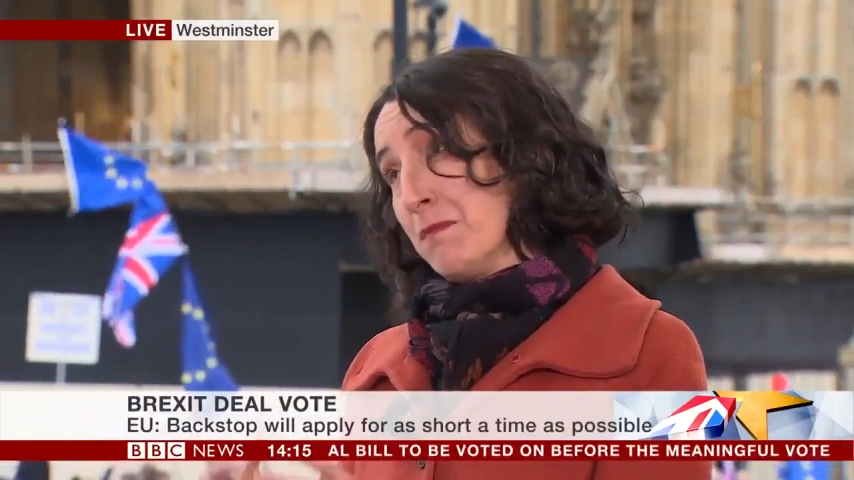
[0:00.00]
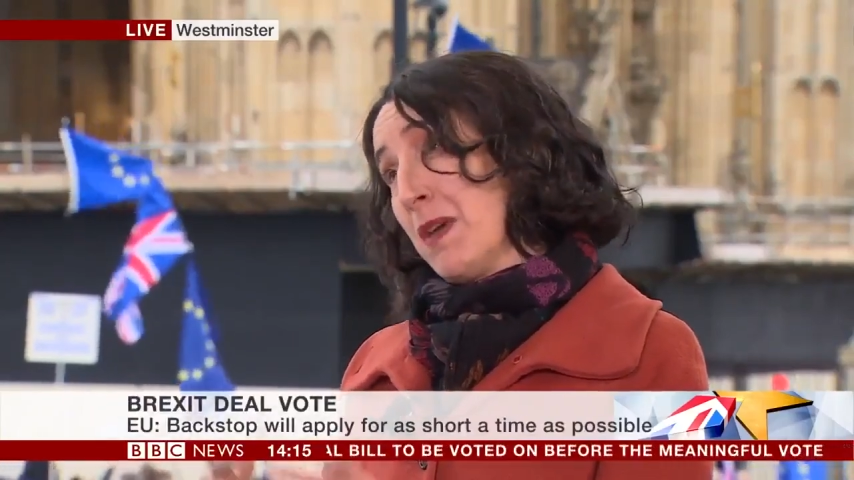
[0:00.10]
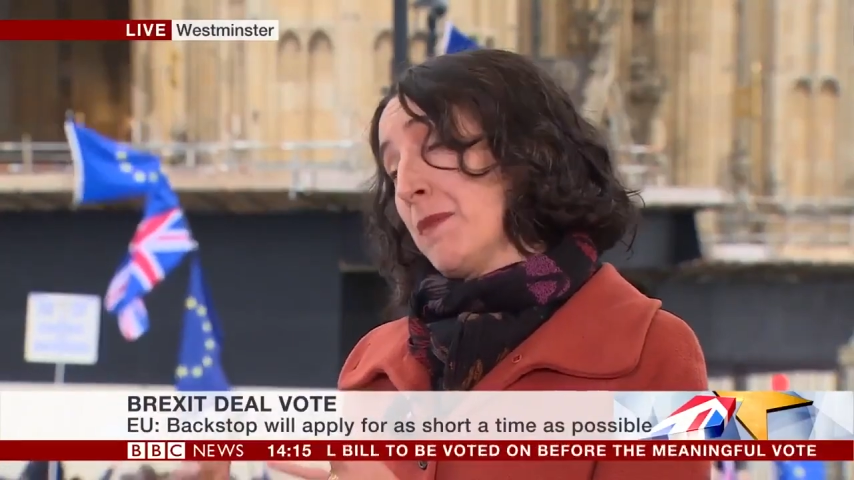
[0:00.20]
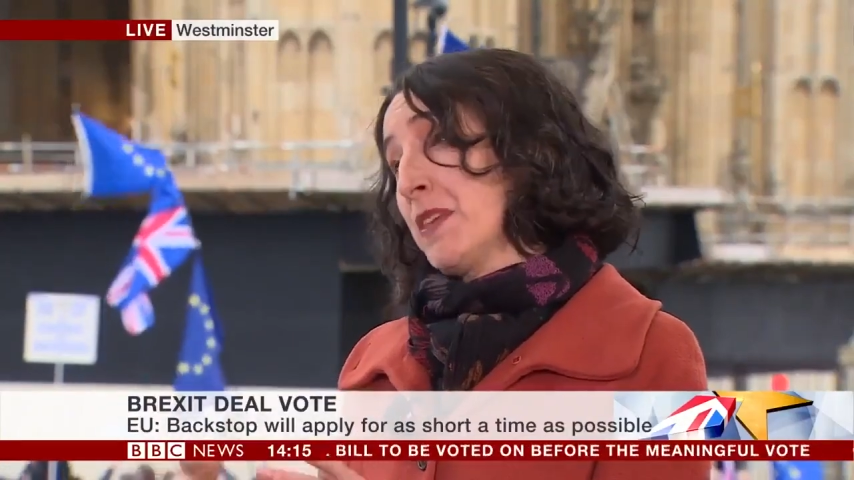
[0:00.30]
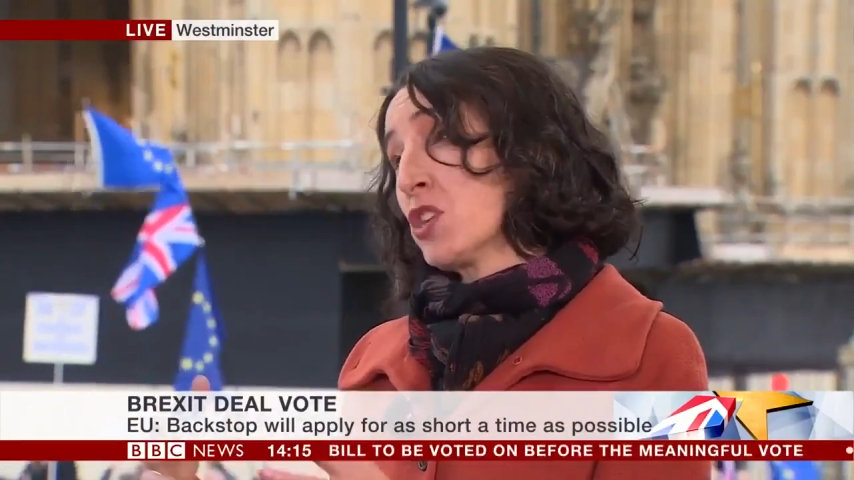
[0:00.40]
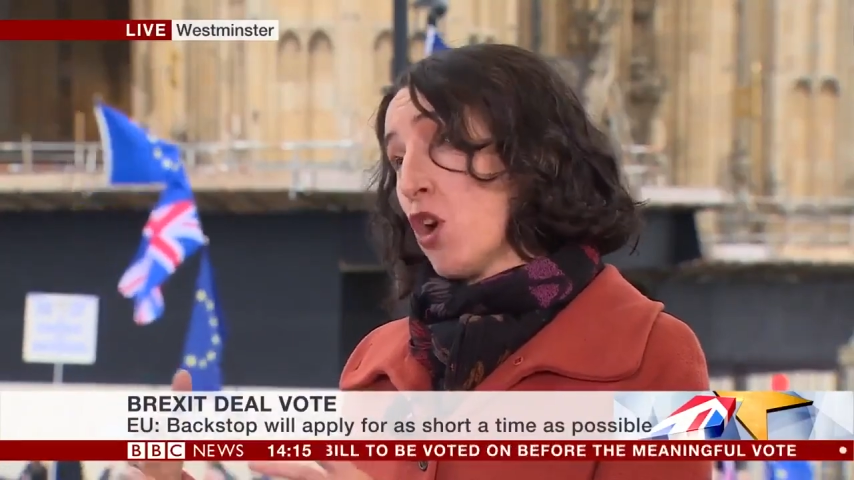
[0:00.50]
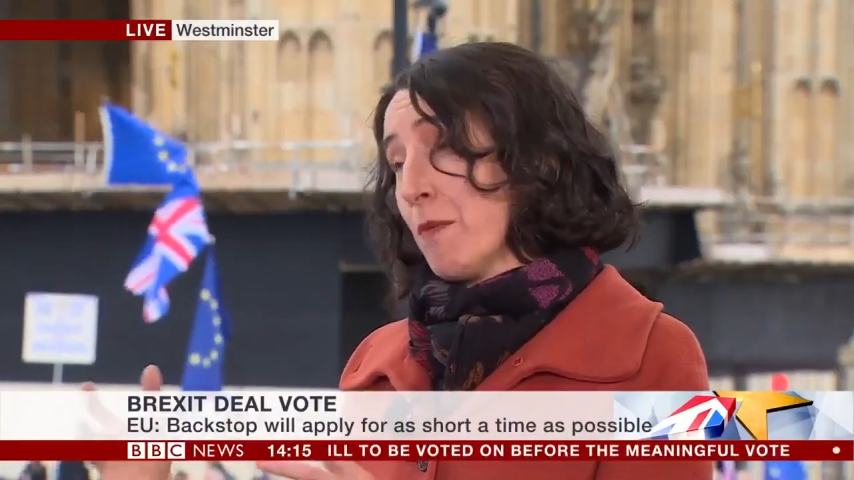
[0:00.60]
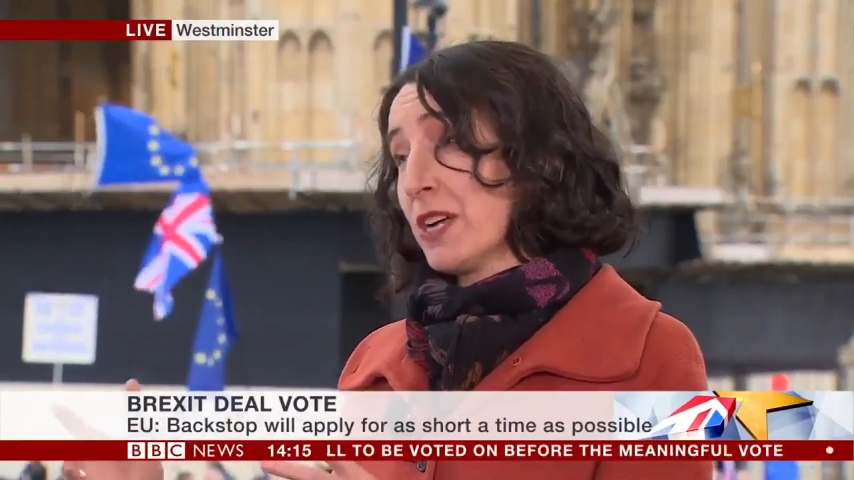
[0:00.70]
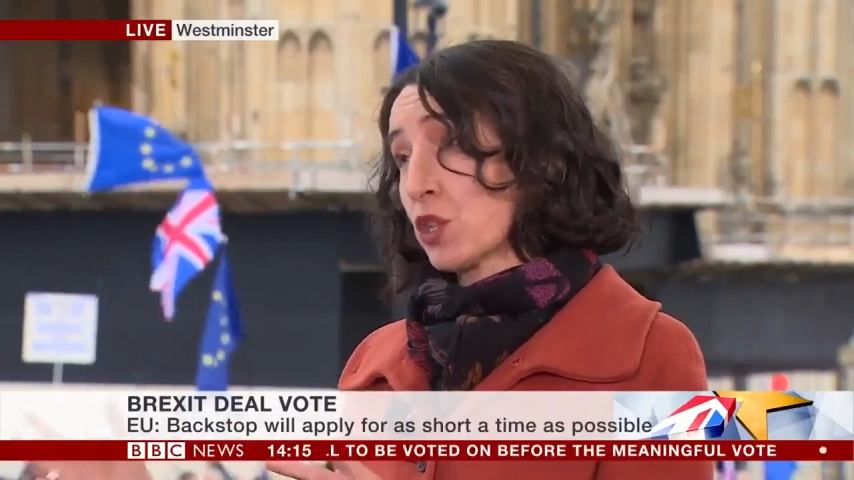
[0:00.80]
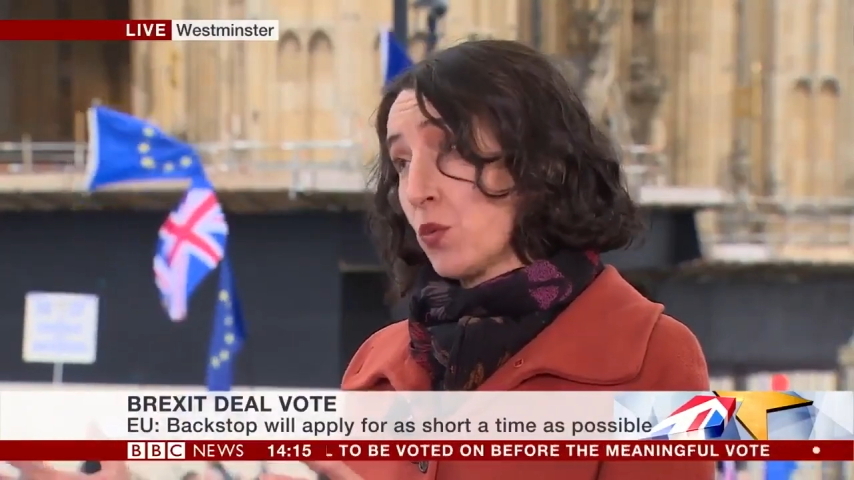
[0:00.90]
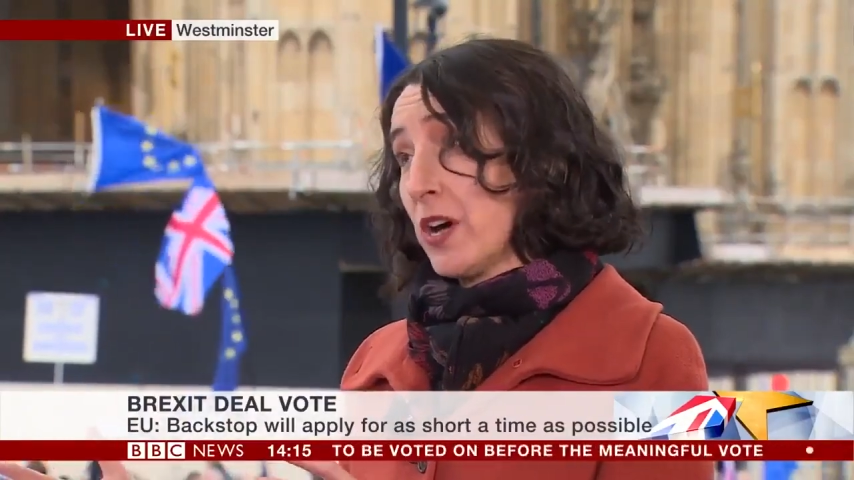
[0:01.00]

maybe not much